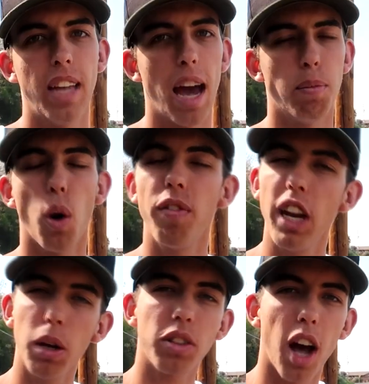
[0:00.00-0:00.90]
Yeah, more
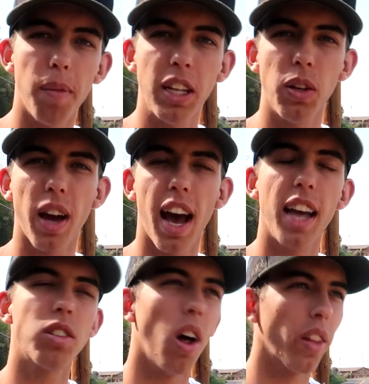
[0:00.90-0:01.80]
videos coming, you
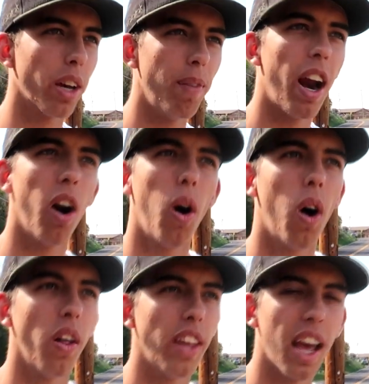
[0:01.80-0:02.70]
guys, on the Camaro,
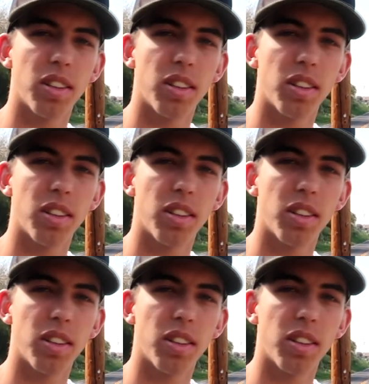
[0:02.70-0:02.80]
on the